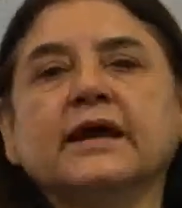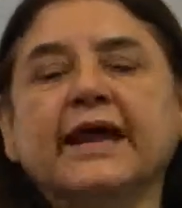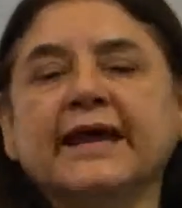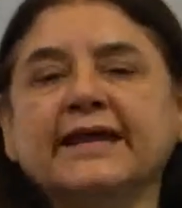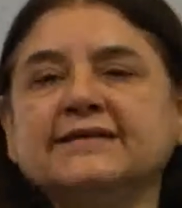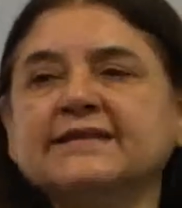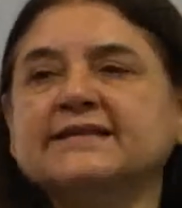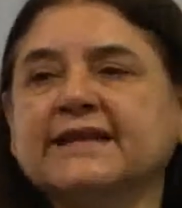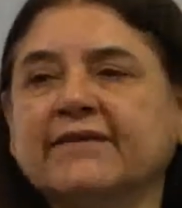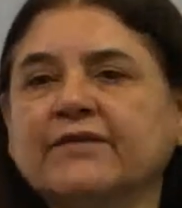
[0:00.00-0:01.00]

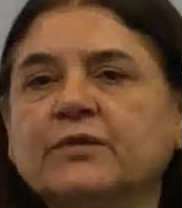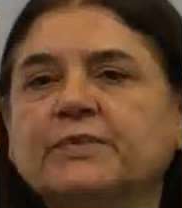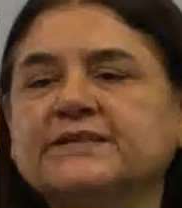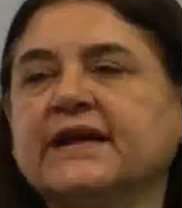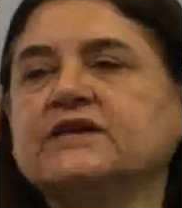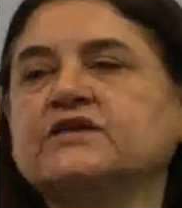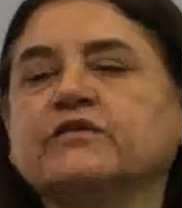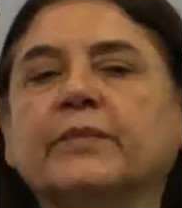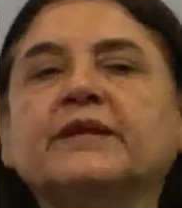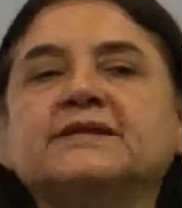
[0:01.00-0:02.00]
87% of
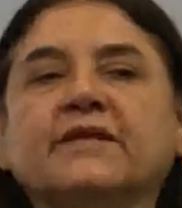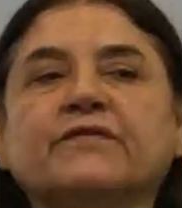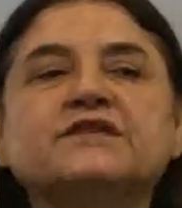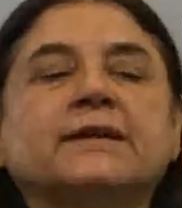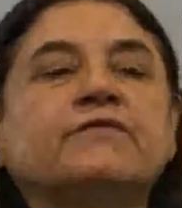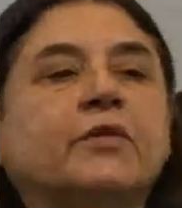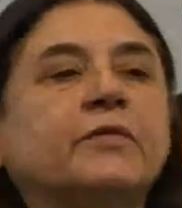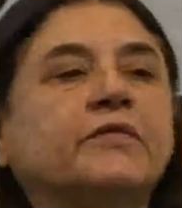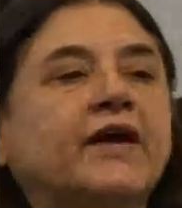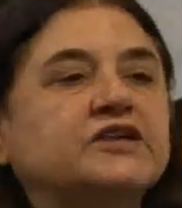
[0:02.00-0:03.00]
women suffer some form
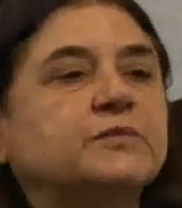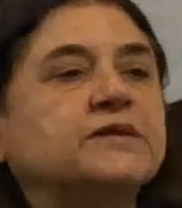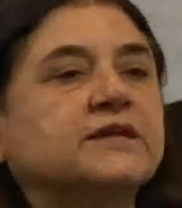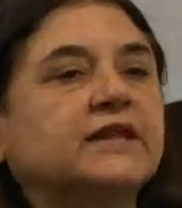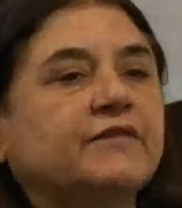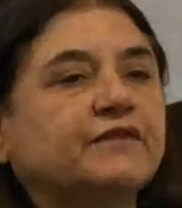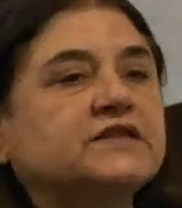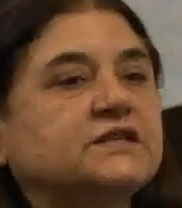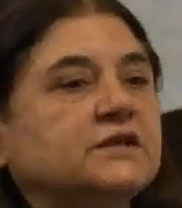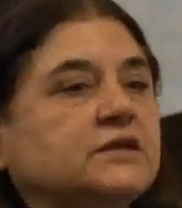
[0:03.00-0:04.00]
of harassment in their
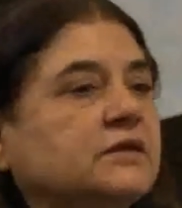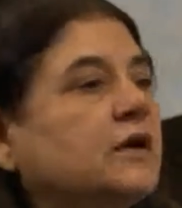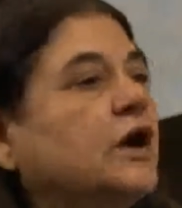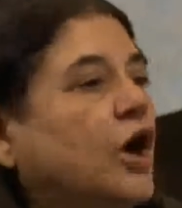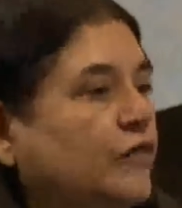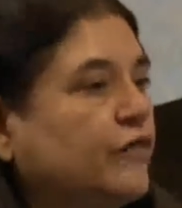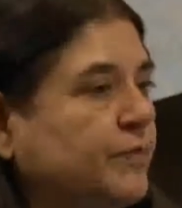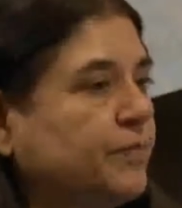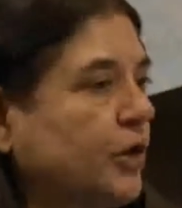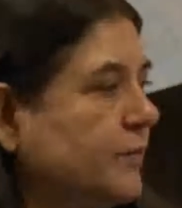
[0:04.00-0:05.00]
first year of
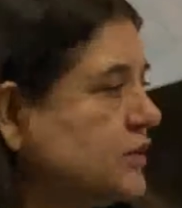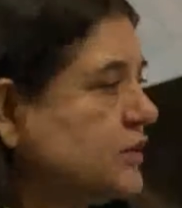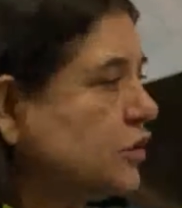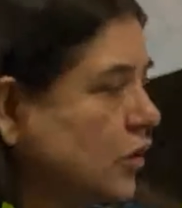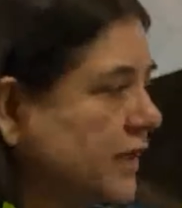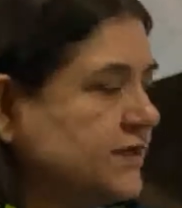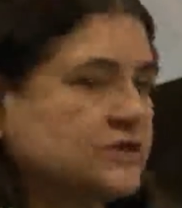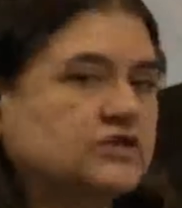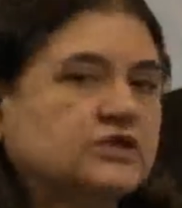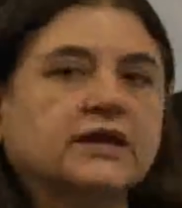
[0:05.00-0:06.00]
employment or
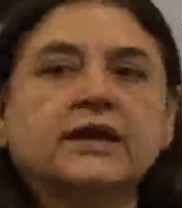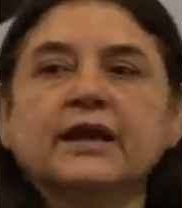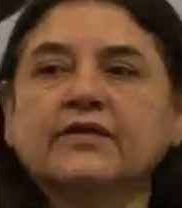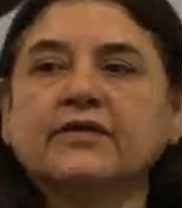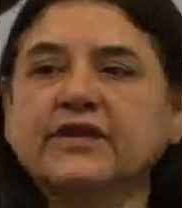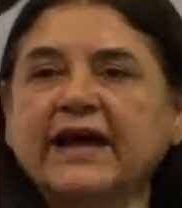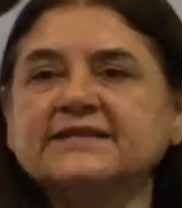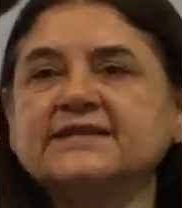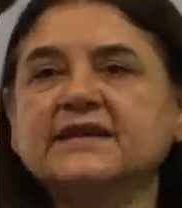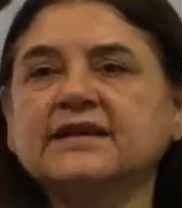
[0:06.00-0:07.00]
industry. That
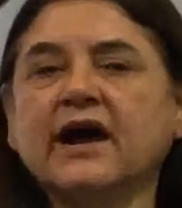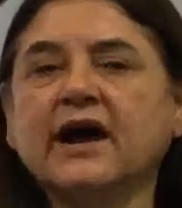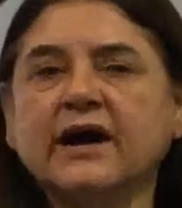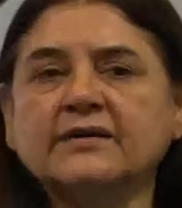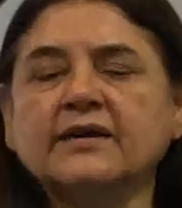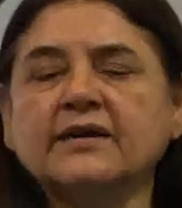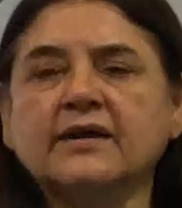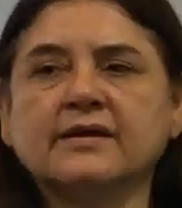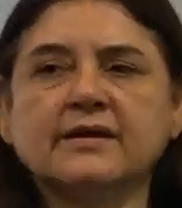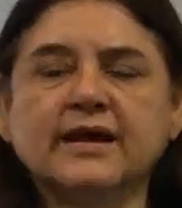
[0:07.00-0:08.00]
is an
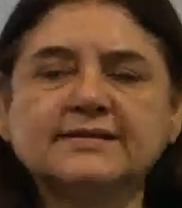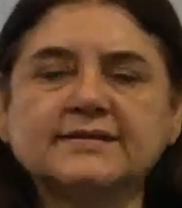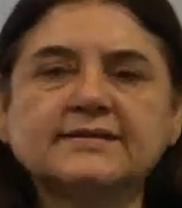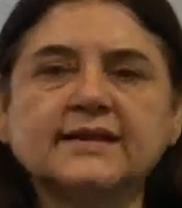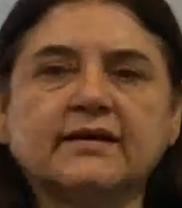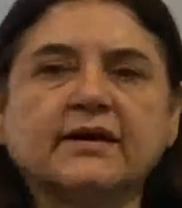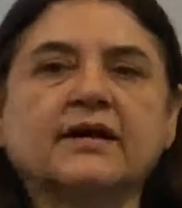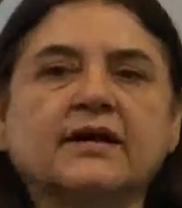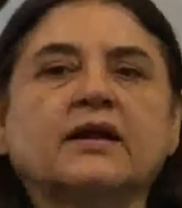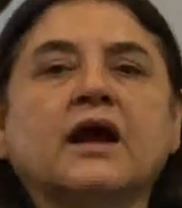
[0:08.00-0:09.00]
unnecessary
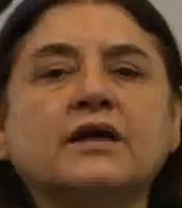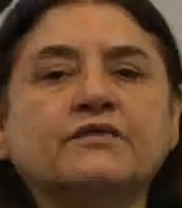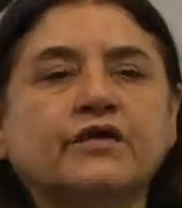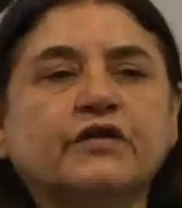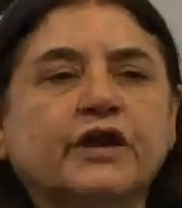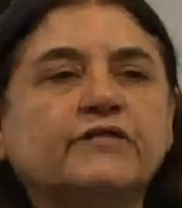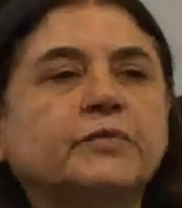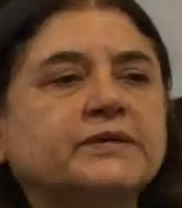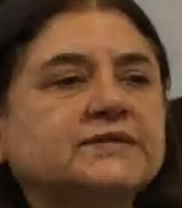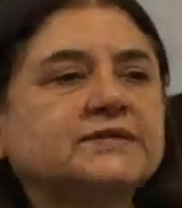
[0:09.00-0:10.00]
and an
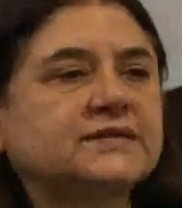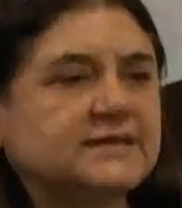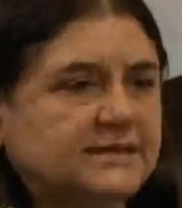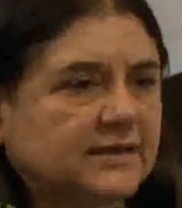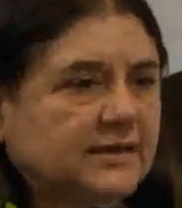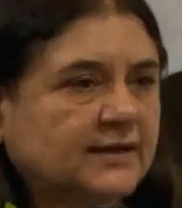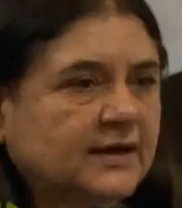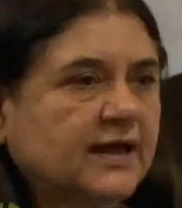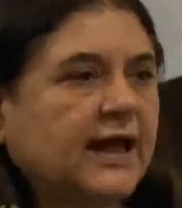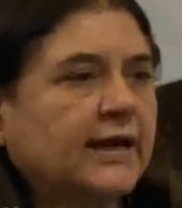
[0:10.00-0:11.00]
unforgivable statistic.
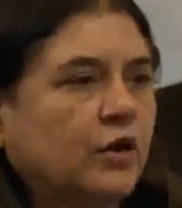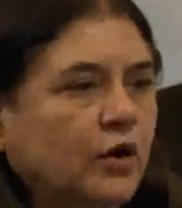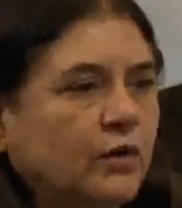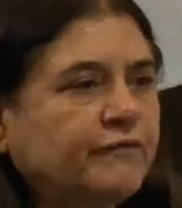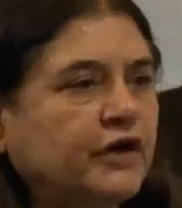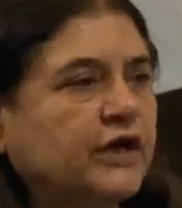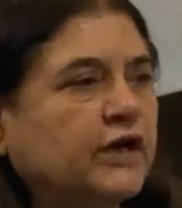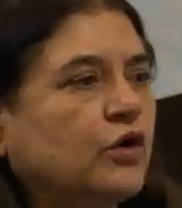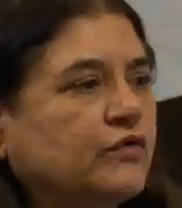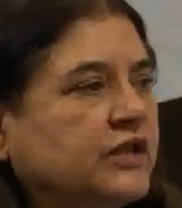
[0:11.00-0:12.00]
And hopefully,
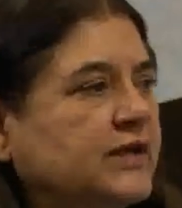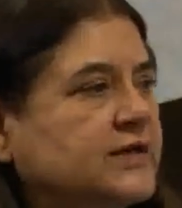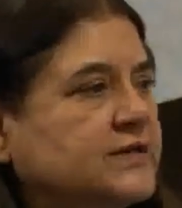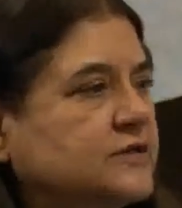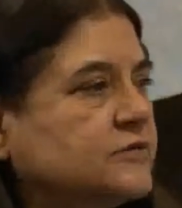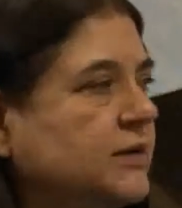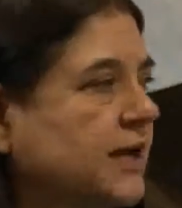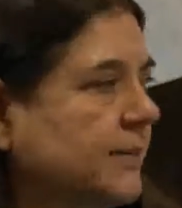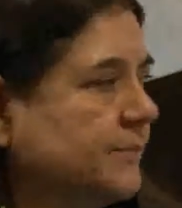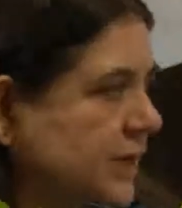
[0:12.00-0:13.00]
over the years, this will
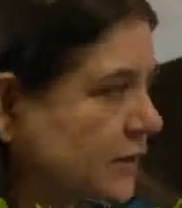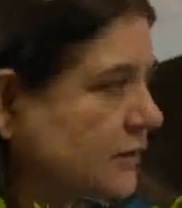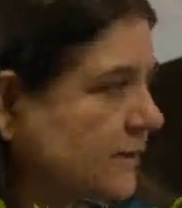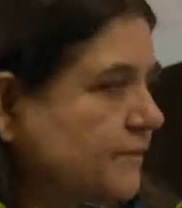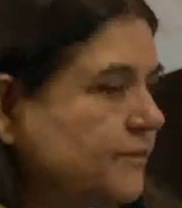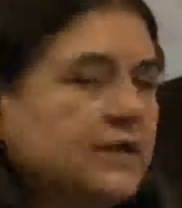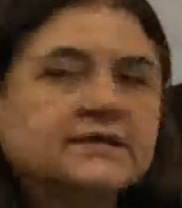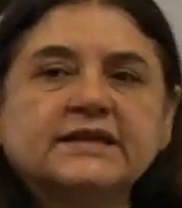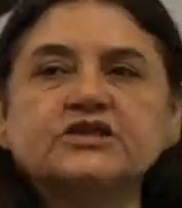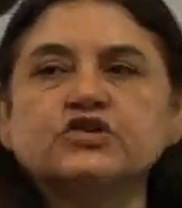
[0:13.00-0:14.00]
come down,
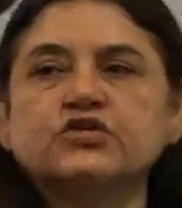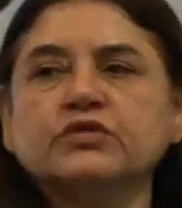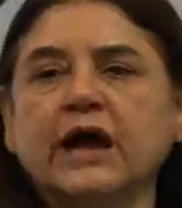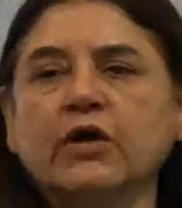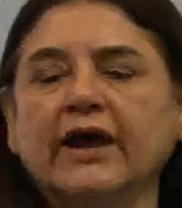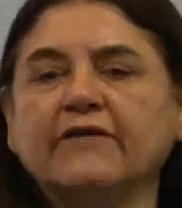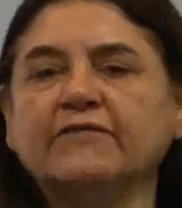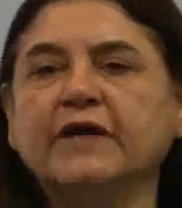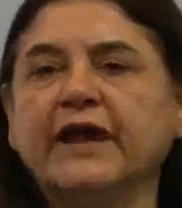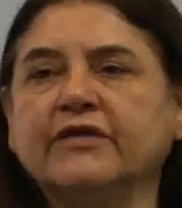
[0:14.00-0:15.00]
since you now have
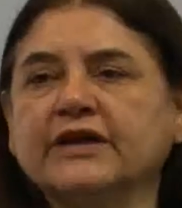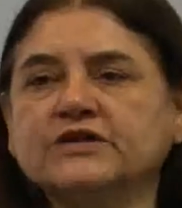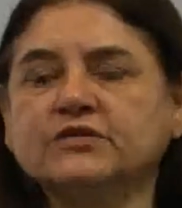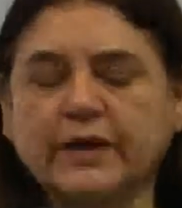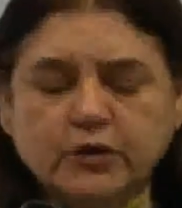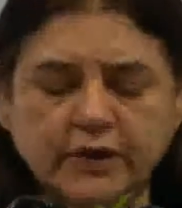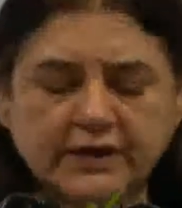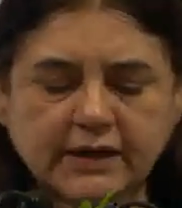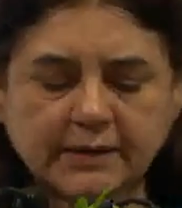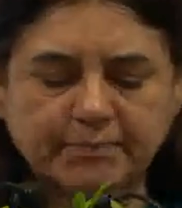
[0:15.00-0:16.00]
areas where you can
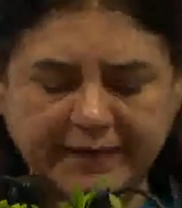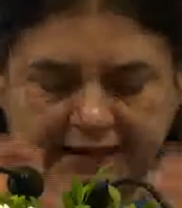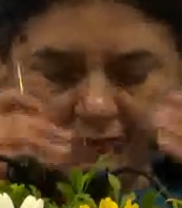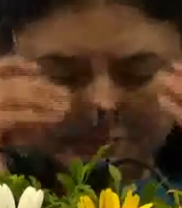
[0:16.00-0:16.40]
complain.